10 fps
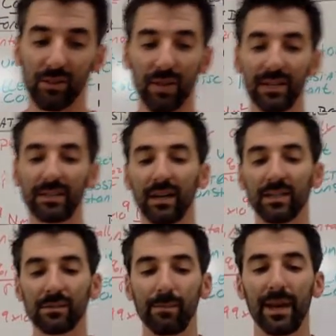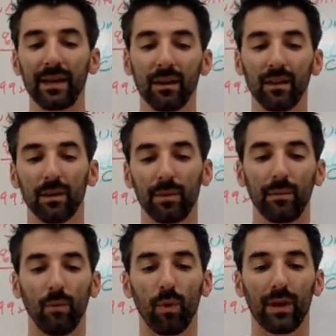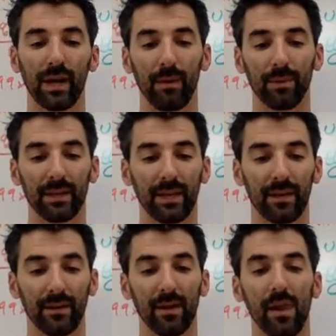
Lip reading: So that does make it a little bit more complicated.